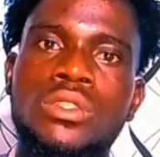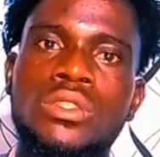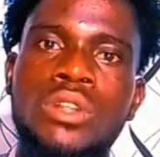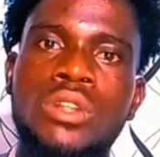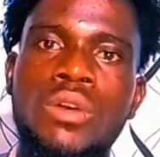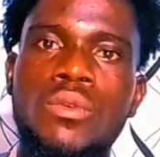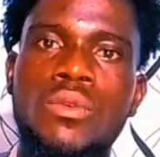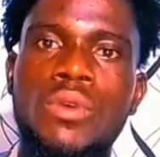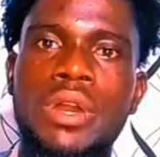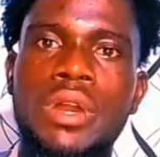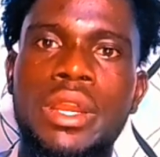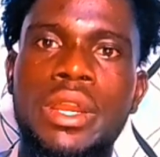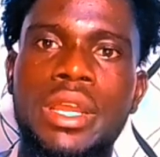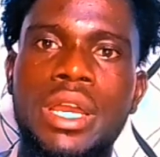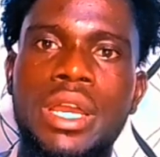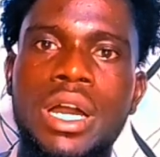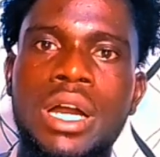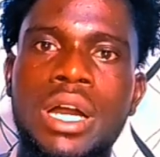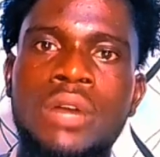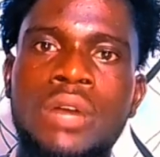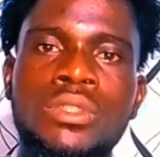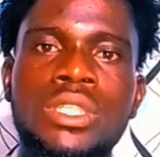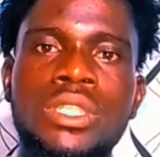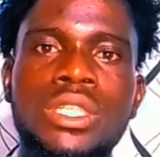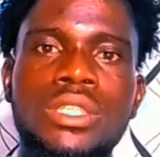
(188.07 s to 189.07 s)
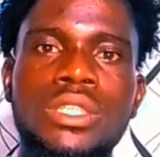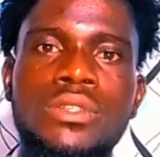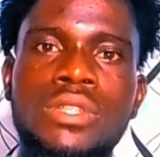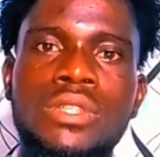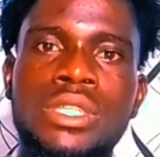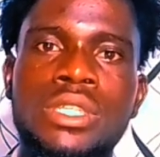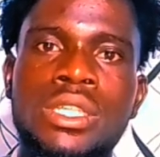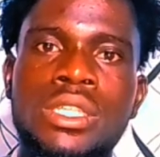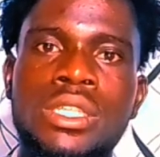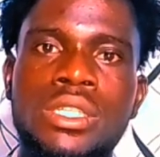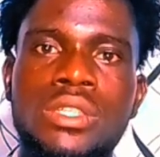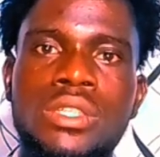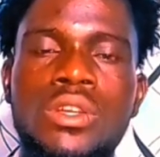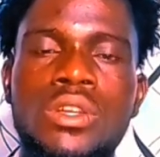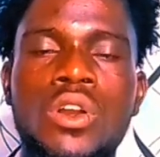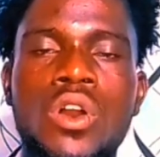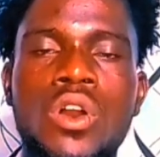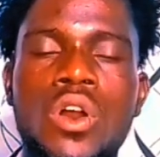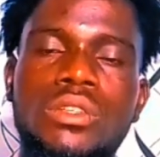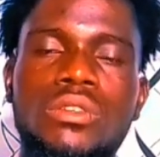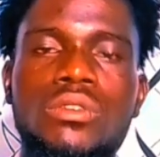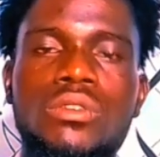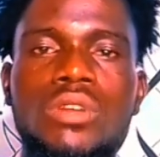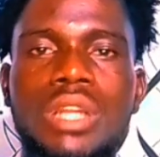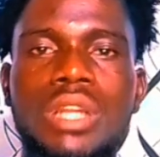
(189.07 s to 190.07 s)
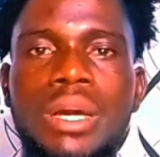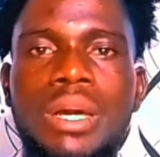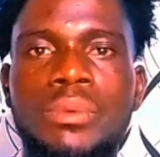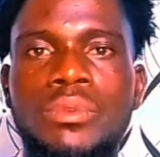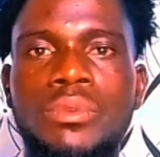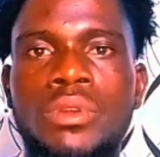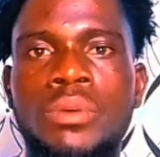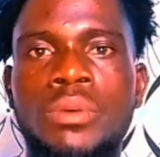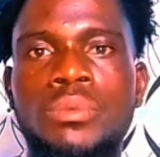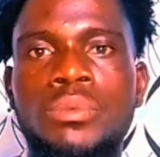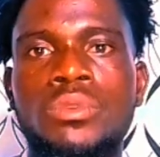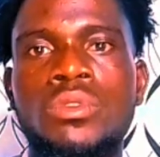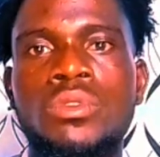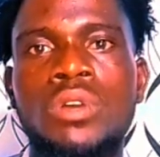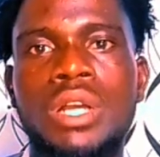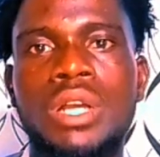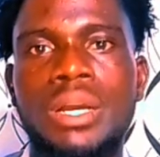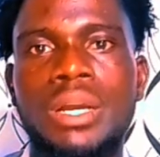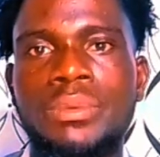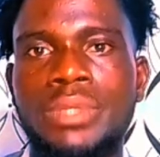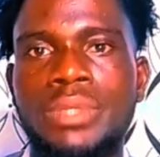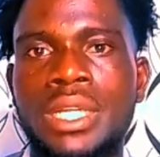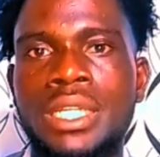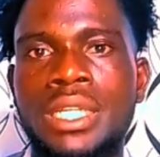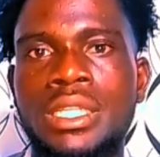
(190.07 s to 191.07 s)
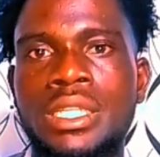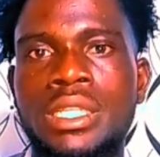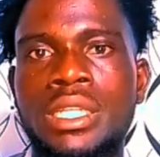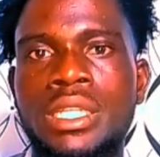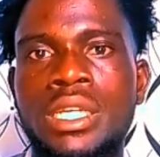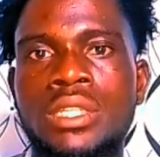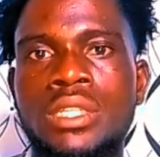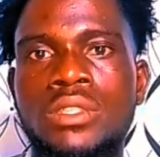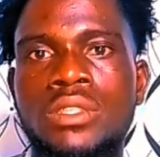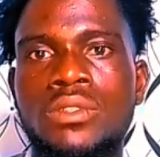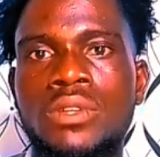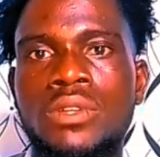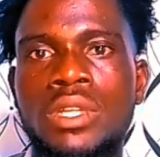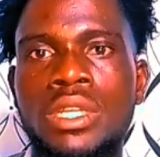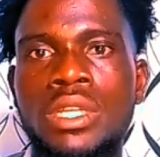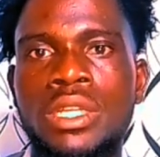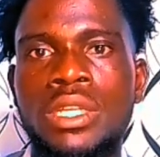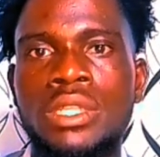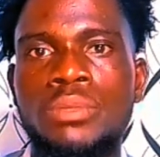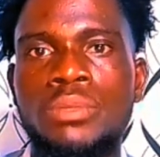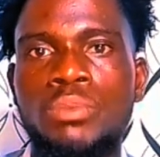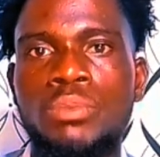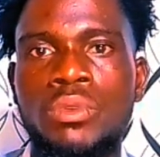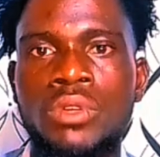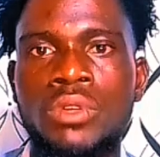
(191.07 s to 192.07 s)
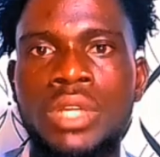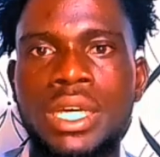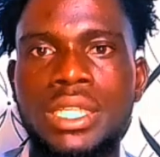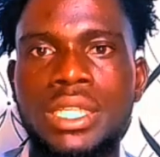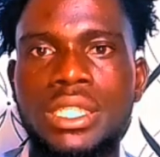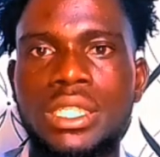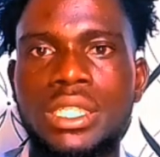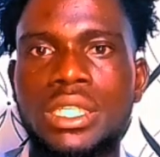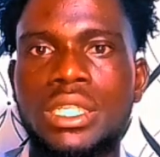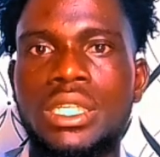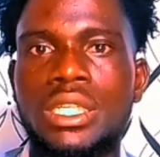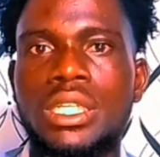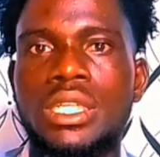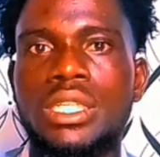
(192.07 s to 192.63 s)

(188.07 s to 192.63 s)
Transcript: Don't worry, I will teach you this. No laptop, no capital needed to create products.